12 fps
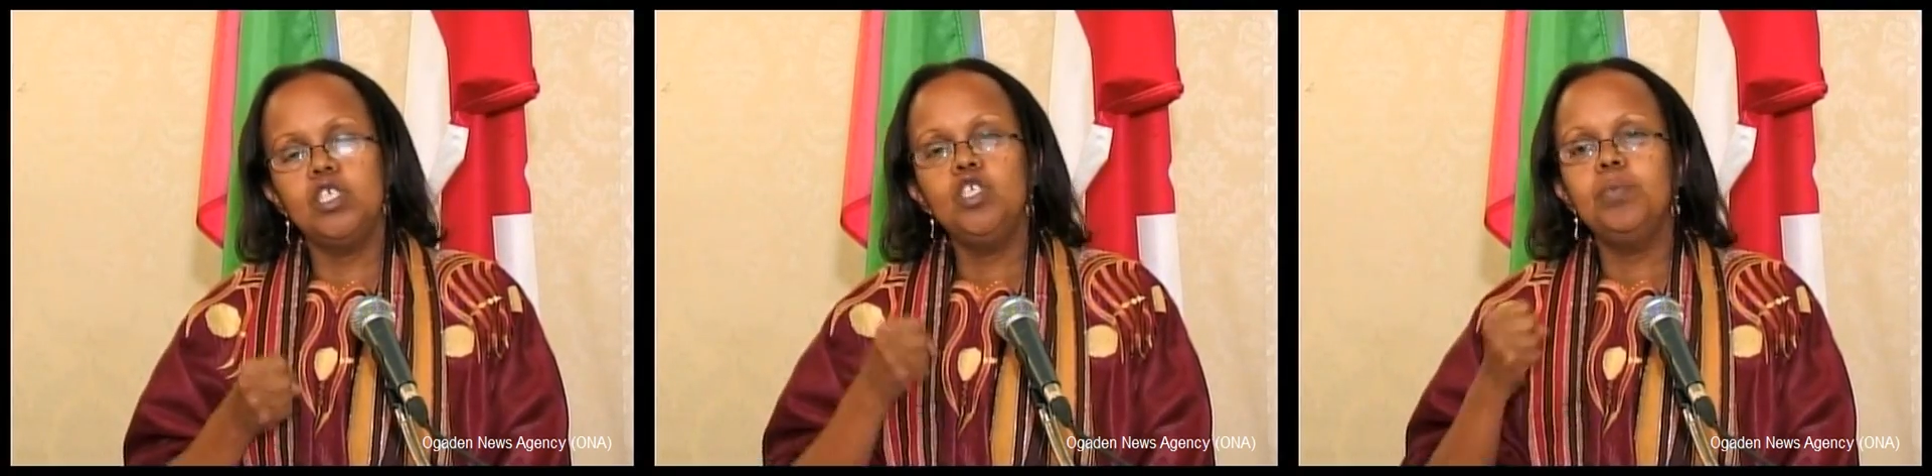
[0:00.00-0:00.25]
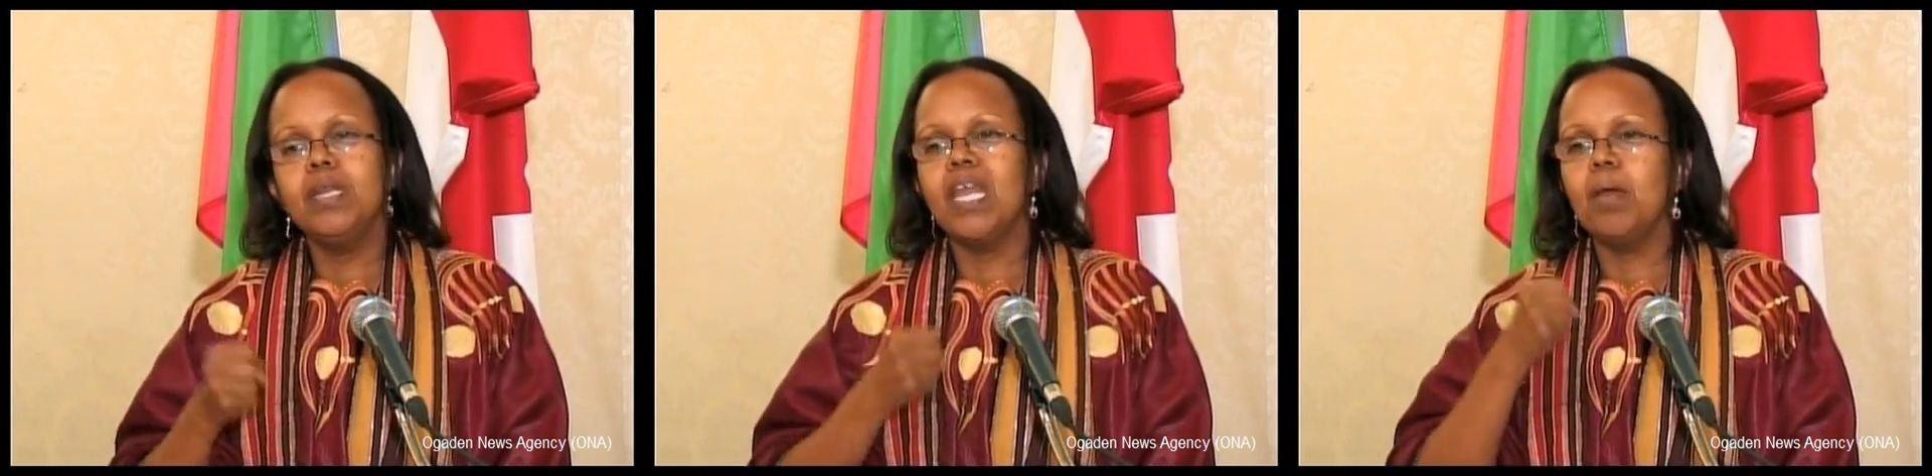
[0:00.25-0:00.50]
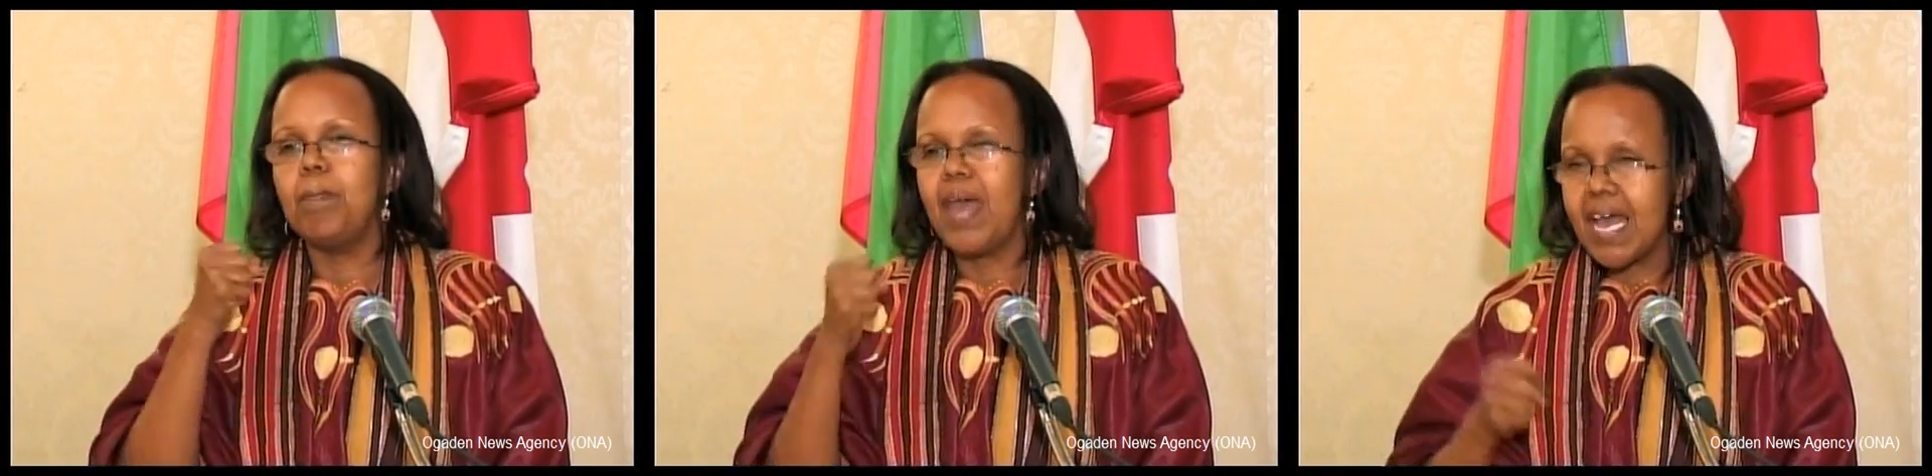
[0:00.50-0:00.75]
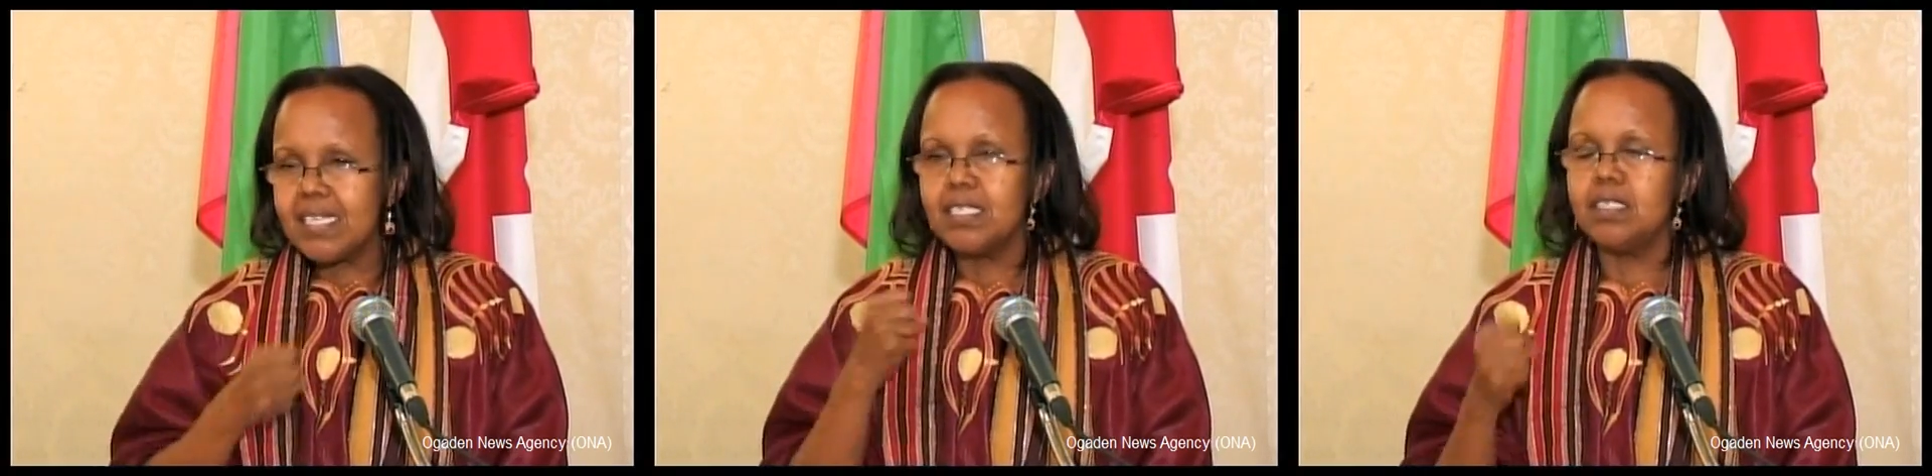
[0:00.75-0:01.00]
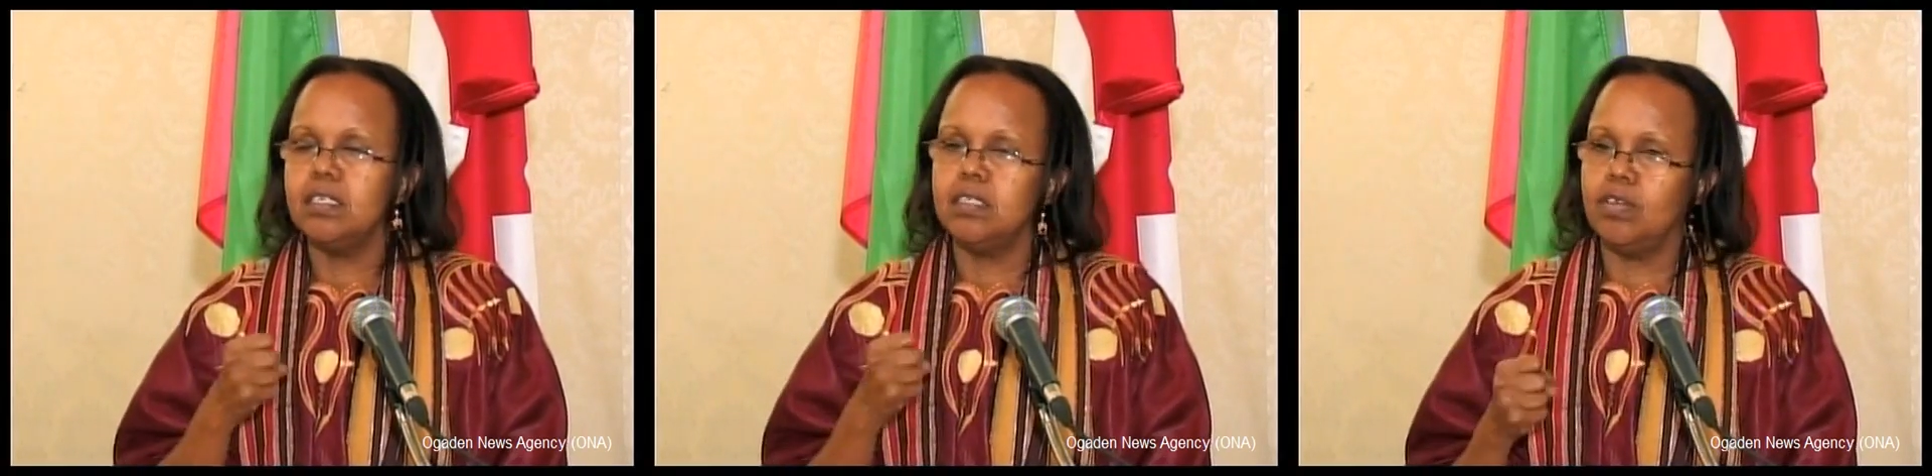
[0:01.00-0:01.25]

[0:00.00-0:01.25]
human capacity